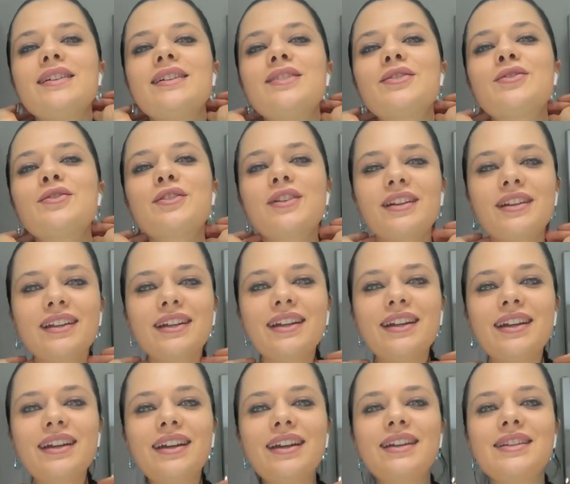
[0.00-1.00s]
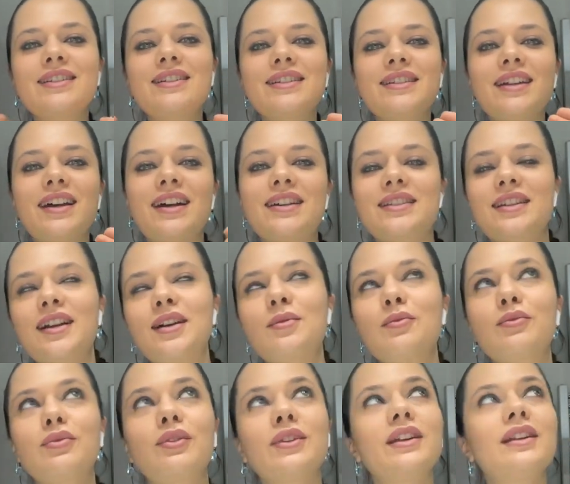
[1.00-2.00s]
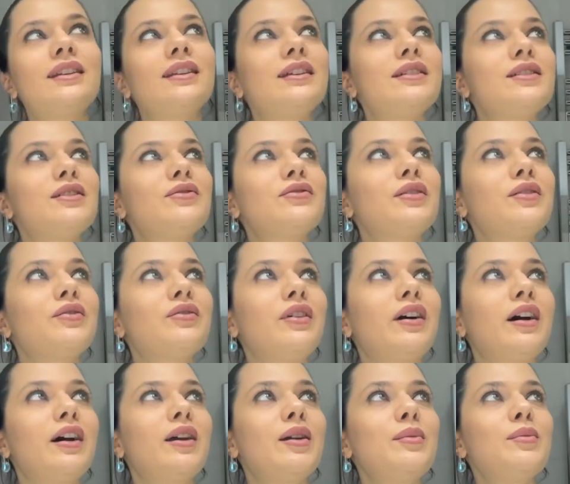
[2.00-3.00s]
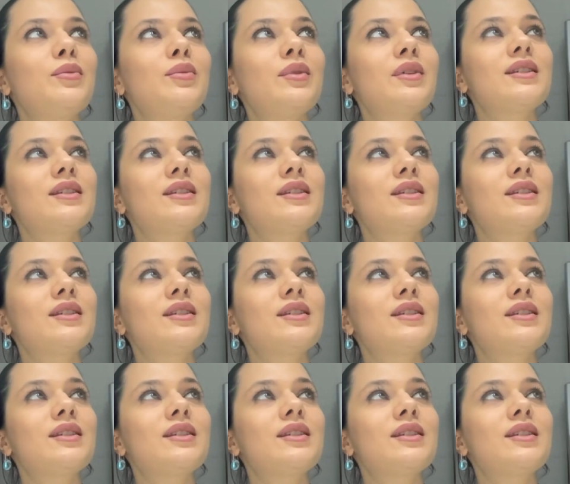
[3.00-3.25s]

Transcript: really it just has a completely different vibe,